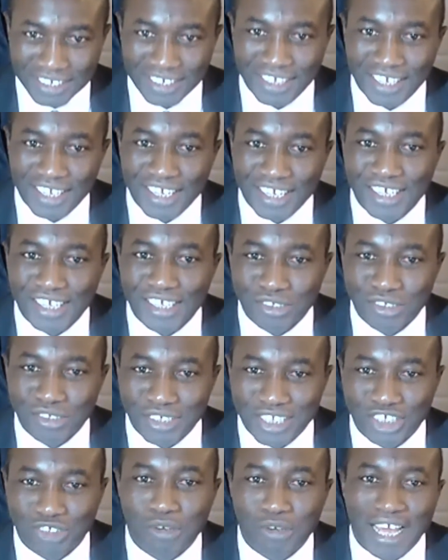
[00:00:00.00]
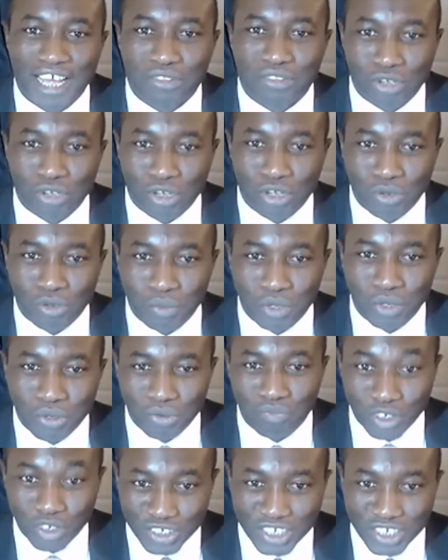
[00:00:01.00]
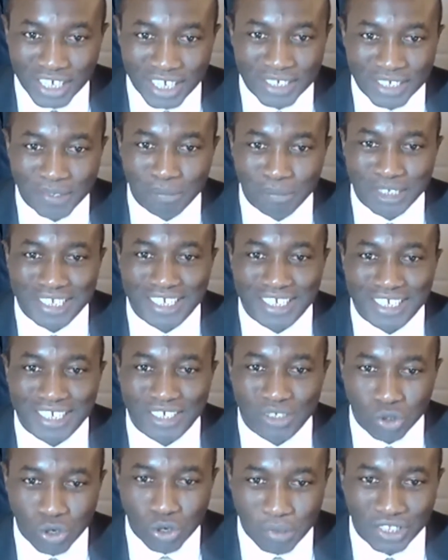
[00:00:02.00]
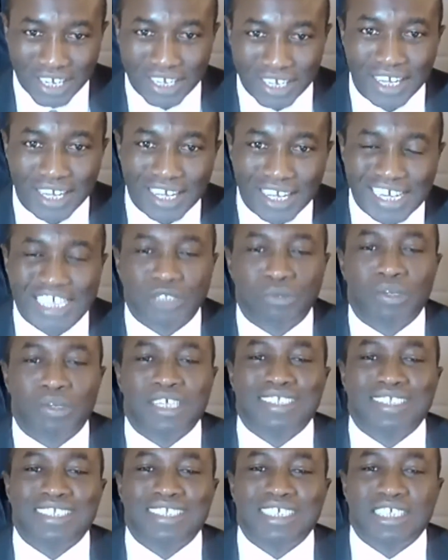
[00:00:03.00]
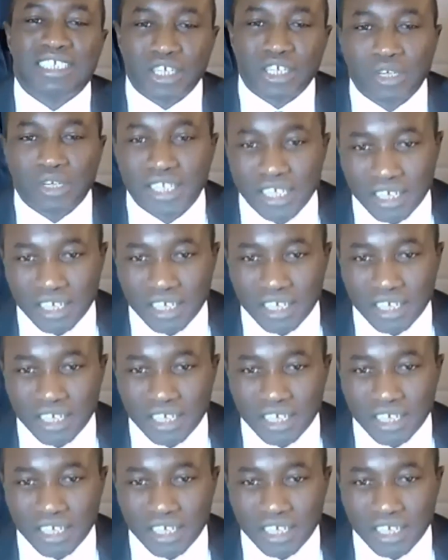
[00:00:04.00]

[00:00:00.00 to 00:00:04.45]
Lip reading: So that's why I thought we could volunteer a little bit and talk about that, as well as the security